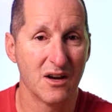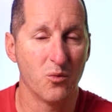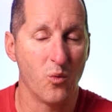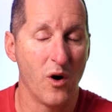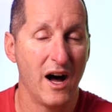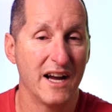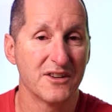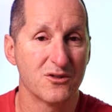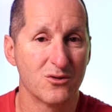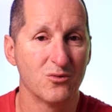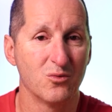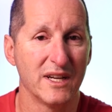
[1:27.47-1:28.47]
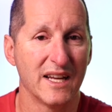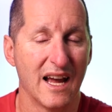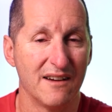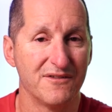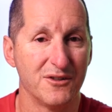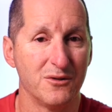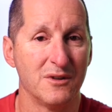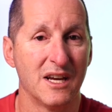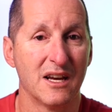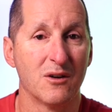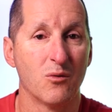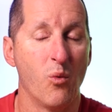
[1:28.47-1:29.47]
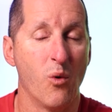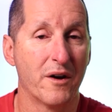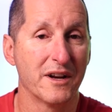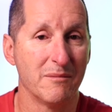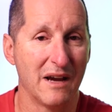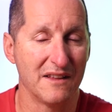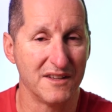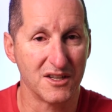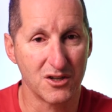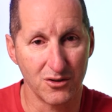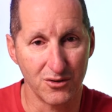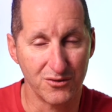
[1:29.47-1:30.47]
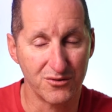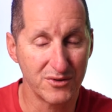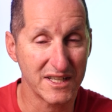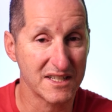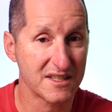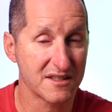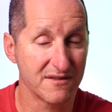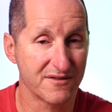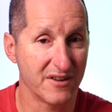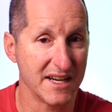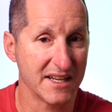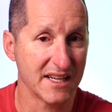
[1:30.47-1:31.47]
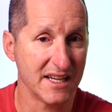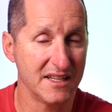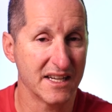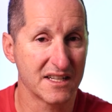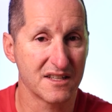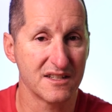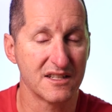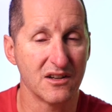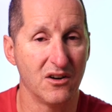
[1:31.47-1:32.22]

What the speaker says: Why should we have to worry about these huge risks of creating indexes